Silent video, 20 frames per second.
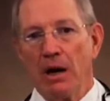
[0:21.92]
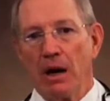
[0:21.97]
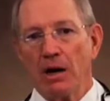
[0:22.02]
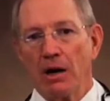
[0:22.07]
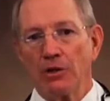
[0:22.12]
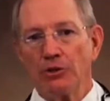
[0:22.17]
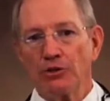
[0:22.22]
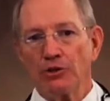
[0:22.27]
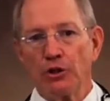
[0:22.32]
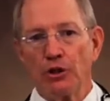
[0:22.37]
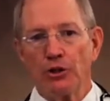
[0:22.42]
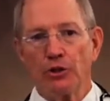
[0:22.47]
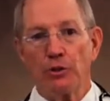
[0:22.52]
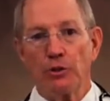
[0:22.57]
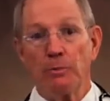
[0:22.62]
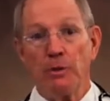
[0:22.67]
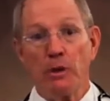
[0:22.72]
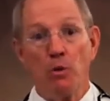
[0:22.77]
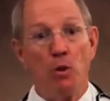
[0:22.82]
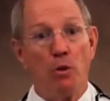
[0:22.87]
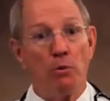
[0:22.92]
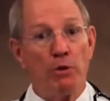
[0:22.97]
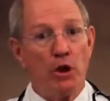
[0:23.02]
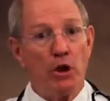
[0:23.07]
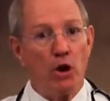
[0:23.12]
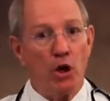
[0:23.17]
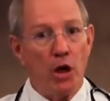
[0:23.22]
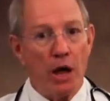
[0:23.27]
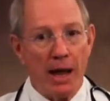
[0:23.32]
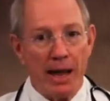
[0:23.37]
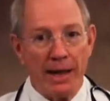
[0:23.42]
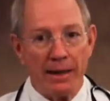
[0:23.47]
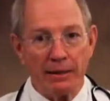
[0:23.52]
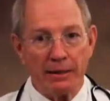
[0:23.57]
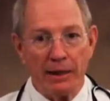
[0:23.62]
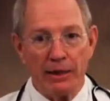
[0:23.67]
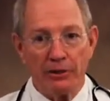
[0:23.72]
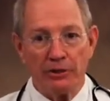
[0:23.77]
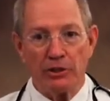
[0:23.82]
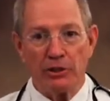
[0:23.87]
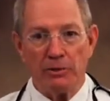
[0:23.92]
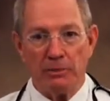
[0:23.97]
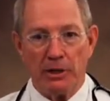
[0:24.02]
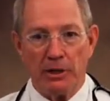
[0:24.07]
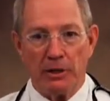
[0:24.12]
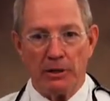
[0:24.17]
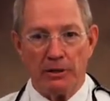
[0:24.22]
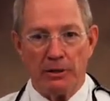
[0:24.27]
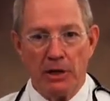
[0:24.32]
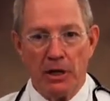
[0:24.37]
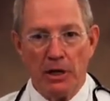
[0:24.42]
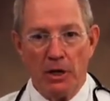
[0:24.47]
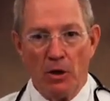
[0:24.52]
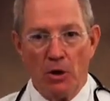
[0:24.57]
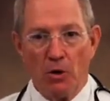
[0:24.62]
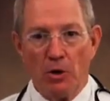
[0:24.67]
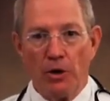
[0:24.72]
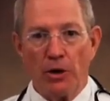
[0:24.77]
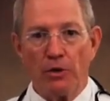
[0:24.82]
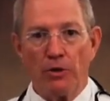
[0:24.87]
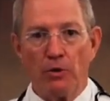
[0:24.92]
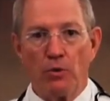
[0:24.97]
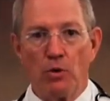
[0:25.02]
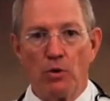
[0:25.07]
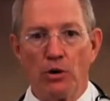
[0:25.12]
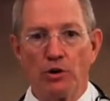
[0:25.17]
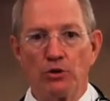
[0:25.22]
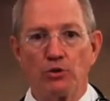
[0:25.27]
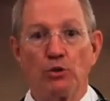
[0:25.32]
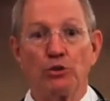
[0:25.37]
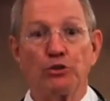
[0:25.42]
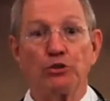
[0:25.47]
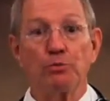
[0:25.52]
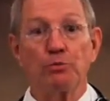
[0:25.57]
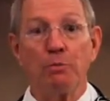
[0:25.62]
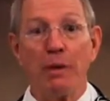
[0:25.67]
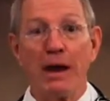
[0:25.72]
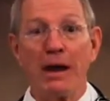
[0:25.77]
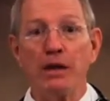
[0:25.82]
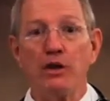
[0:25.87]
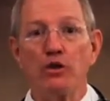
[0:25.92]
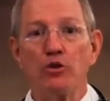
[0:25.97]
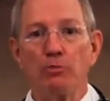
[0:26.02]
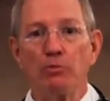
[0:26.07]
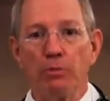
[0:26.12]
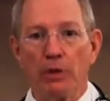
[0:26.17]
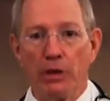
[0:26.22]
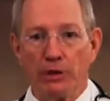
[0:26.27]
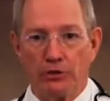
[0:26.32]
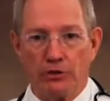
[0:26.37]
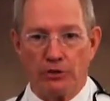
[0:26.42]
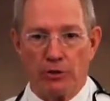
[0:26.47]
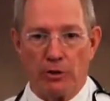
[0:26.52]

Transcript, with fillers: are considered to be what we call high glycemic, or in other words, will spike your blood